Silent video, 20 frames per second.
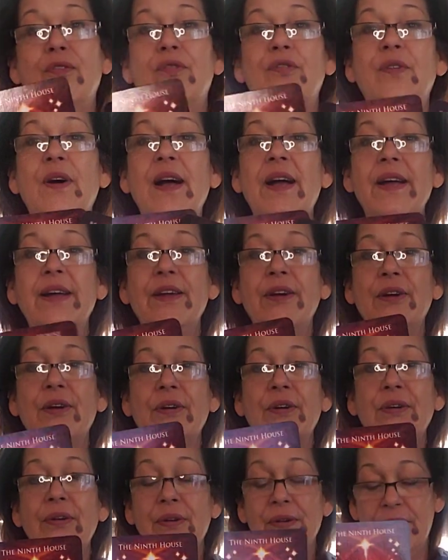
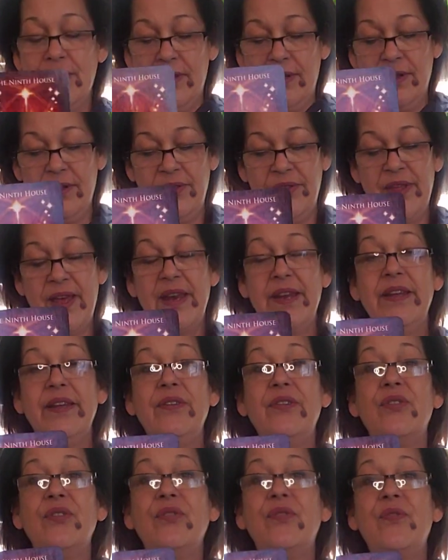fire that
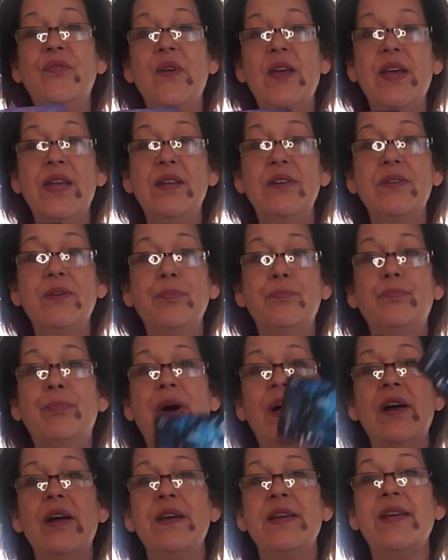is fed
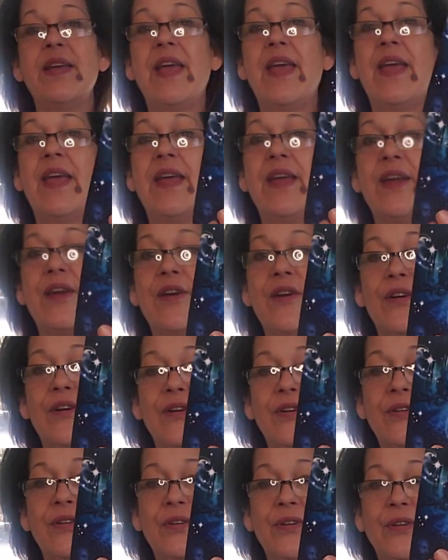by
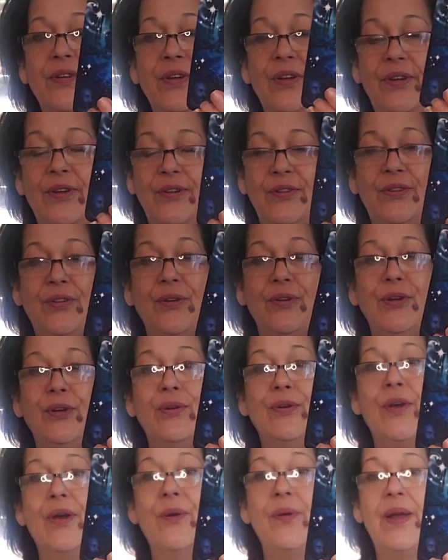air. So you
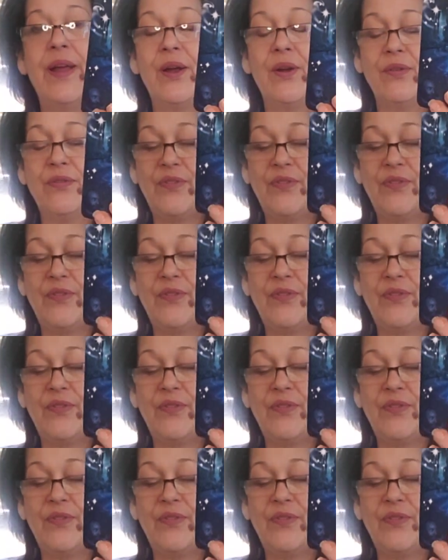know air